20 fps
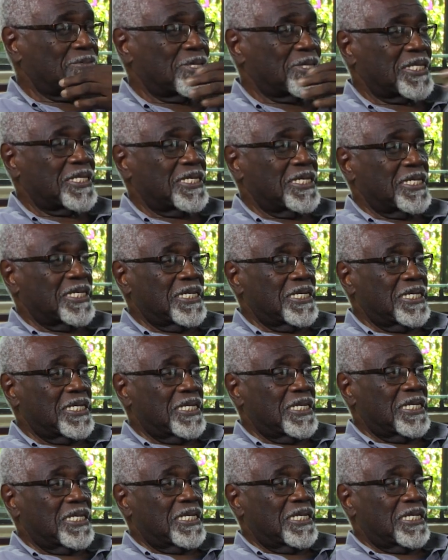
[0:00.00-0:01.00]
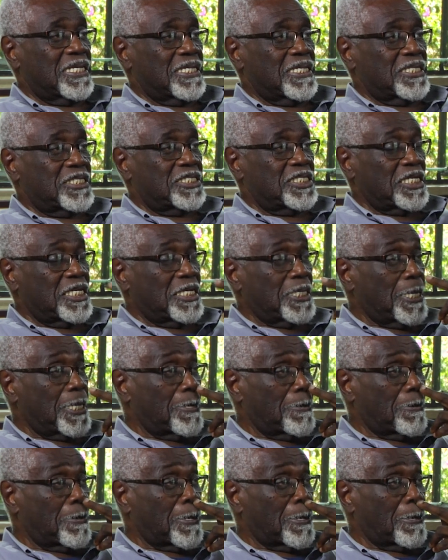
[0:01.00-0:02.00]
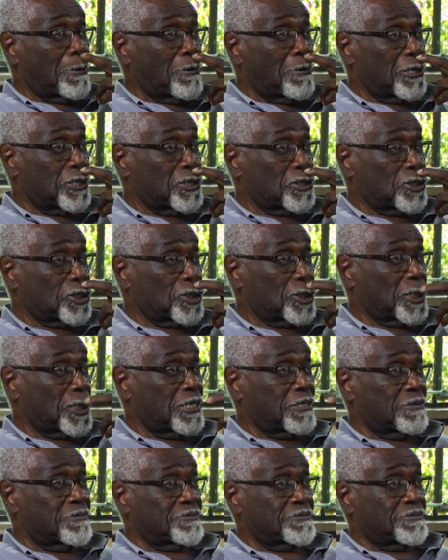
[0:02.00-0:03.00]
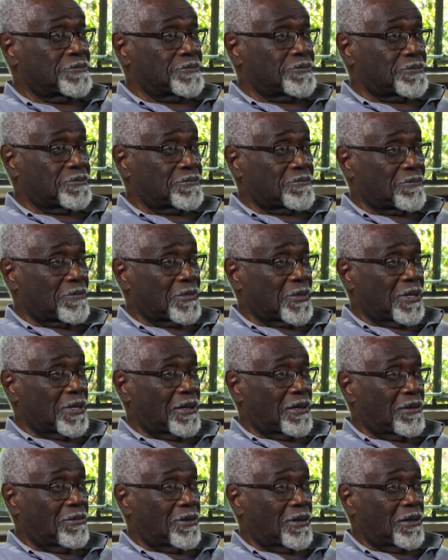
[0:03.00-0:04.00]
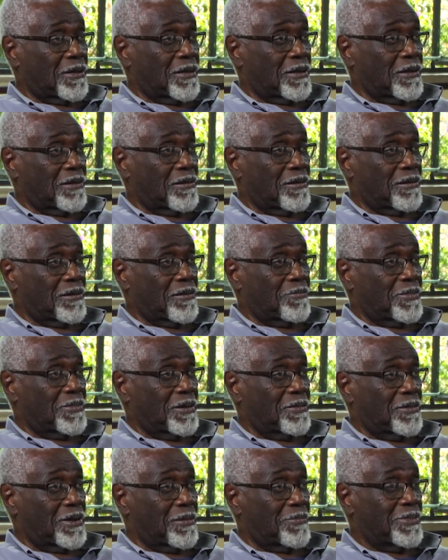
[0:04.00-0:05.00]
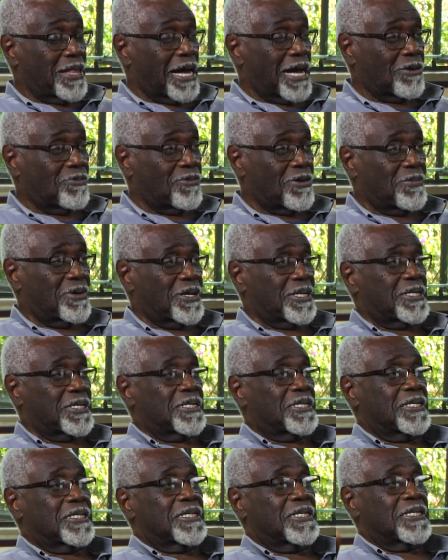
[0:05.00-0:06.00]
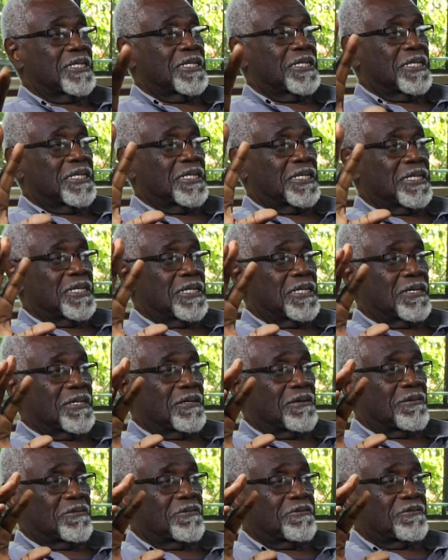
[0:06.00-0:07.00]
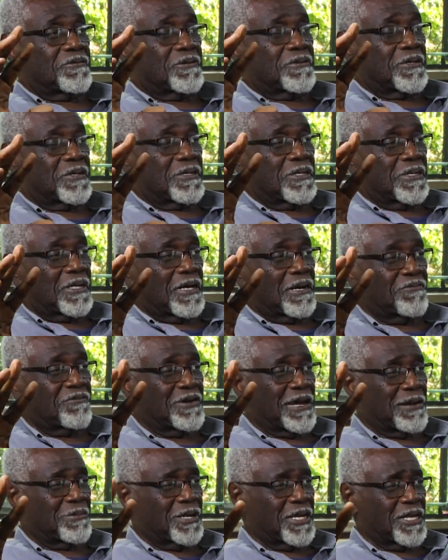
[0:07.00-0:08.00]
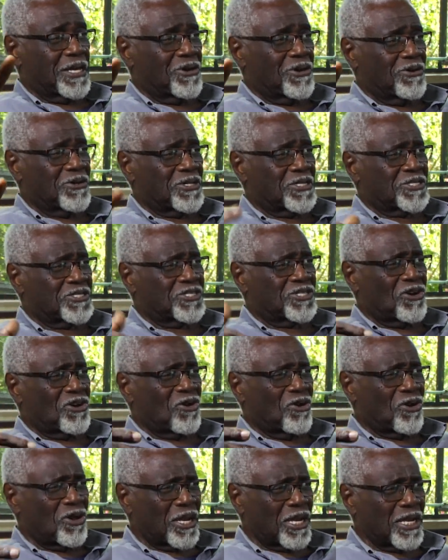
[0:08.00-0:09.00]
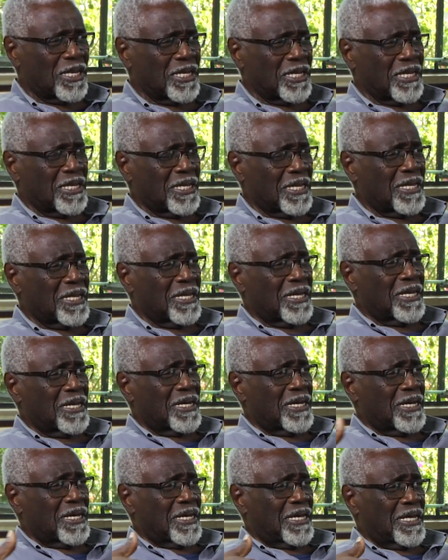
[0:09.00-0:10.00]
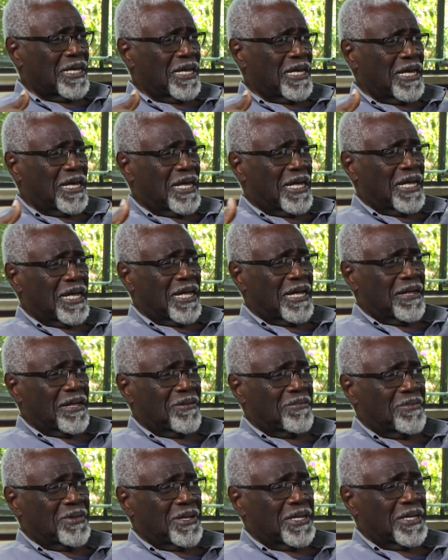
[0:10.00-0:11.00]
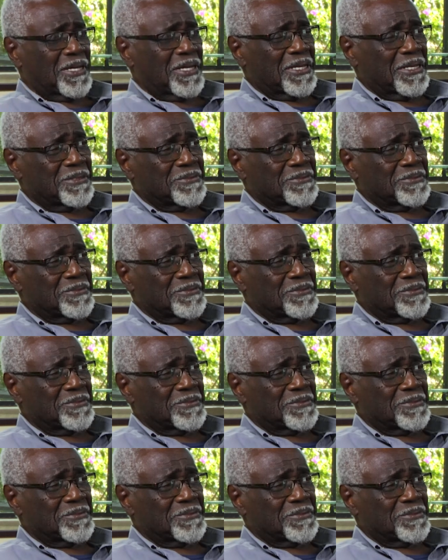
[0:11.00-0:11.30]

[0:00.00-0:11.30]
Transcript: but she was a, a, a black woman of a family called Saul. Um,